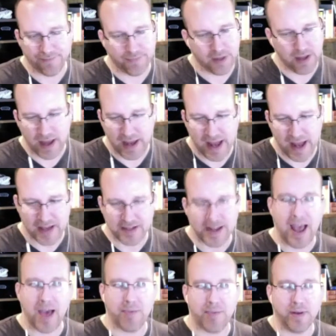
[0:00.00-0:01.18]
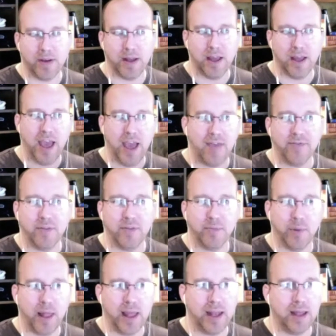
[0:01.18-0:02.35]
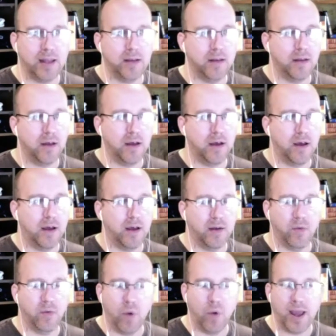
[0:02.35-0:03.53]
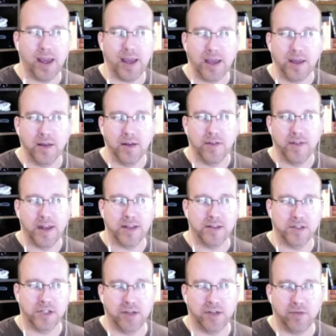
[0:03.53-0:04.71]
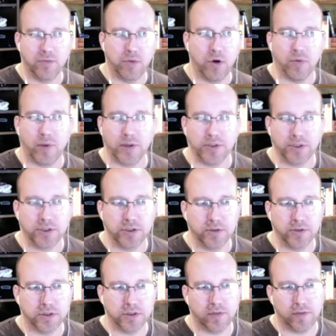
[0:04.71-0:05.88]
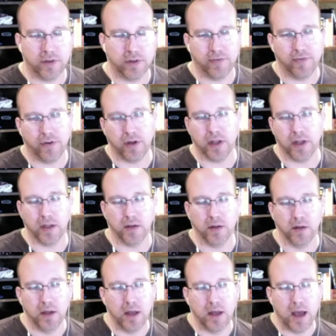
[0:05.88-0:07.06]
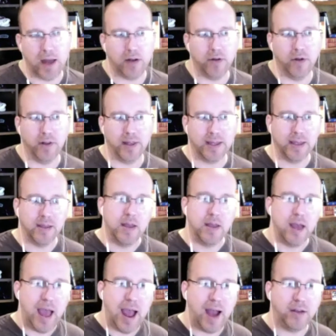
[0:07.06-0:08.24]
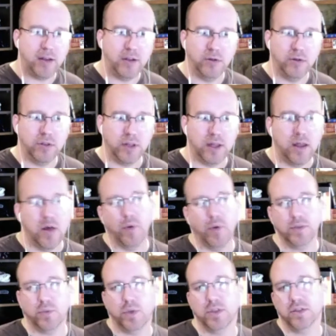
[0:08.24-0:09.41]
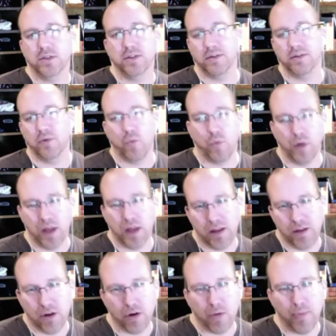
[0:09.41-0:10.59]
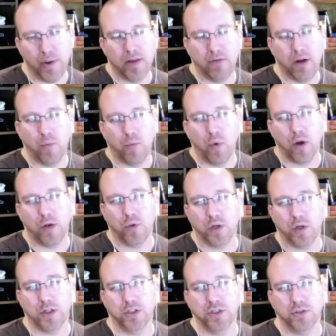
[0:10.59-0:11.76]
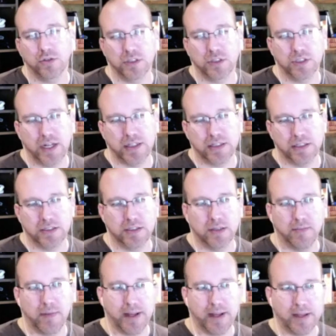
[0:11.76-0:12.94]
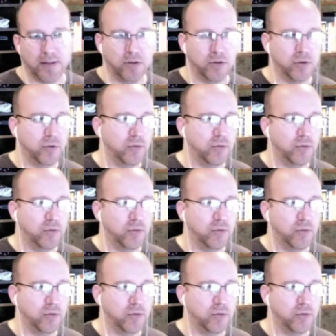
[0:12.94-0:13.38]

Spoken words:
has to happen, and you have to plan it in a way that it's achievable. Otherwise you're shooting yourself in the foot. And I don't know, like, how do you think, what's in your opinion, Rob, what could you suggest to somebody to